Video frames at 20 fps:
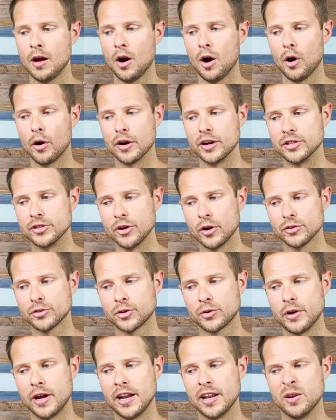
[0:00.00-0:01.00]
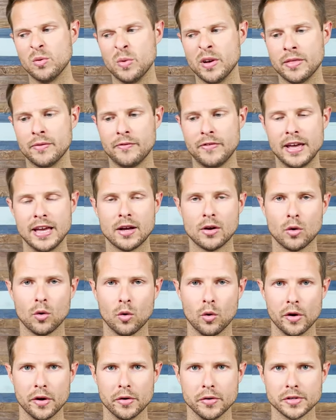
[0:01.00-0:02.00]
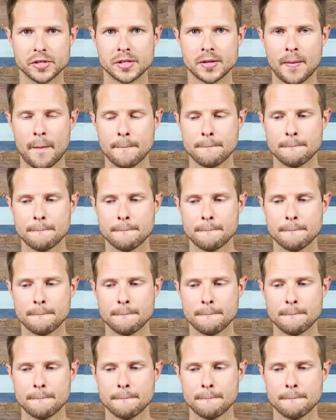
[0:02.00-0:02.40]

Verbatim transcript: are adulterated with fake oils.